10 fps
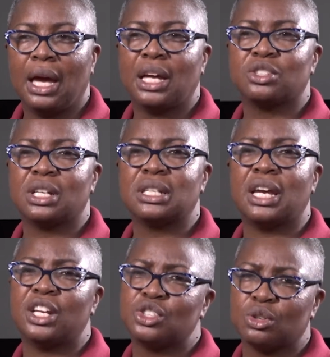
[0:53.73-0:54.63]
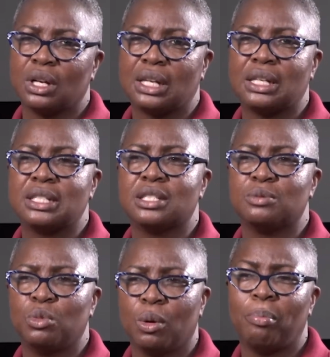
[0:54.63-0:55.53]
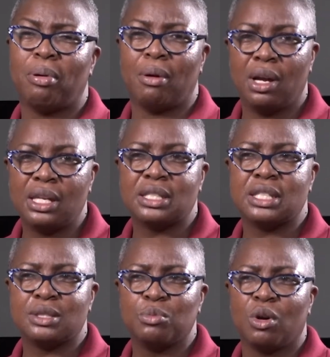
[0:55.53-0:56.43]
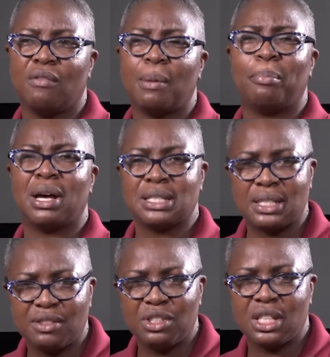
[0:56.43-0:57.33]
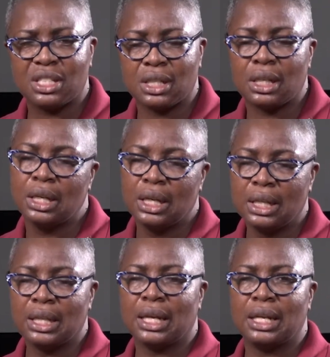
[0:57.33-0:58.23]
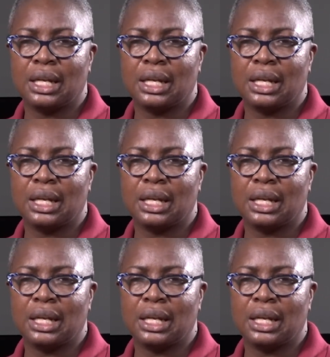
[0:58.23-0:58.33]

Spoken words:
I try to ensure that it is more of a positive nature than